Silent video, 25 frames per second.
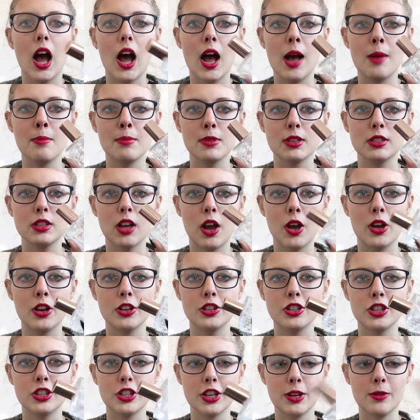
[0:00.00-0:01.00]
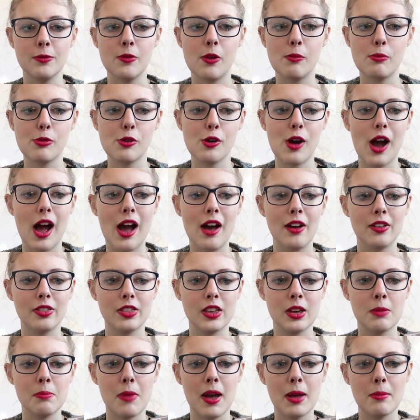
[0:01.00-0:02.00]
Um, so she brought out
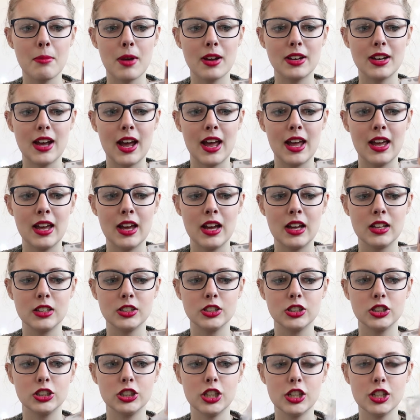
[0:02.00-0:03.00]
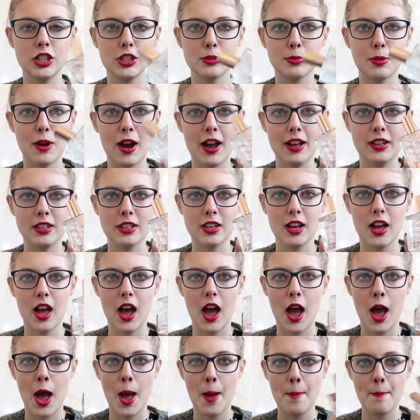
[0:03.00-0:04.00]
the Bake My Day gingerbread
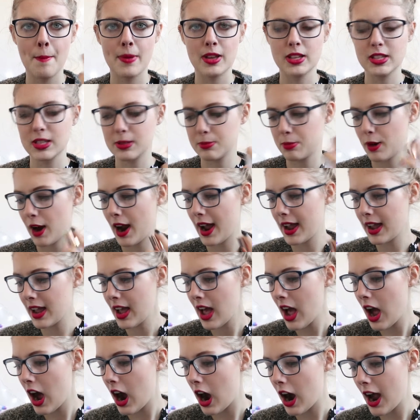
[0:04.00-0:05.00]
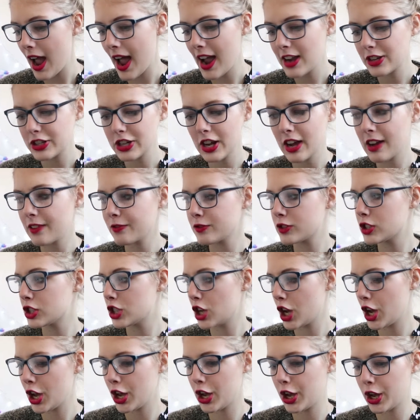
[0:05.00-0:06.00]
um, spray. I actually have
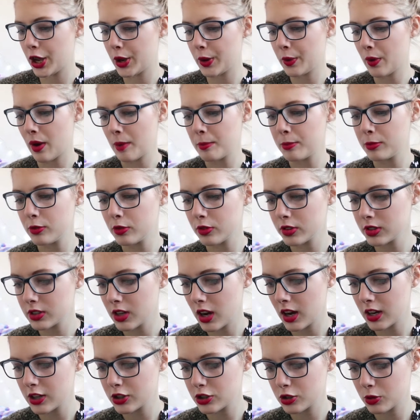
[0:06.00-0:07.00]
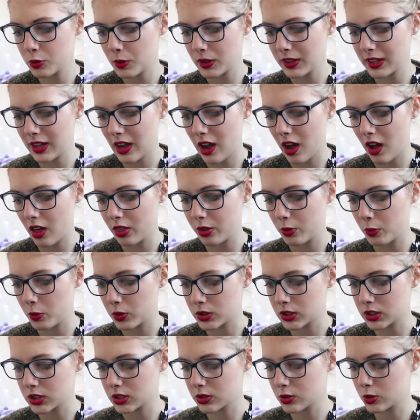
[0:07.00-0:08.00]
two. I'm not entirely sure where the
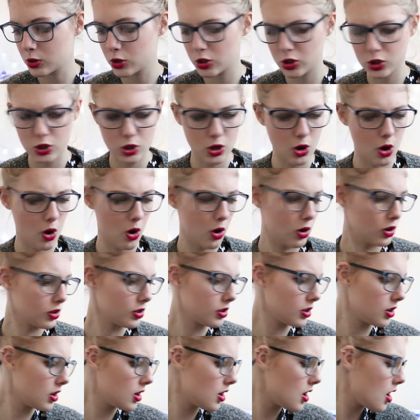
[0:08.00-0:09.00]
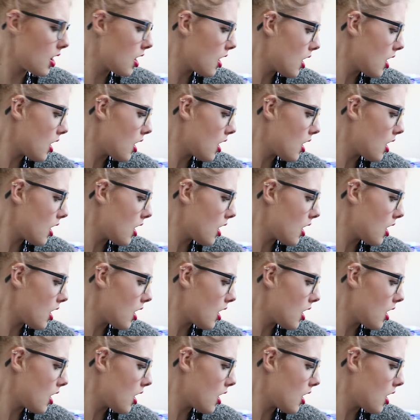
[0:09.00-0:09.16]
other one's gone.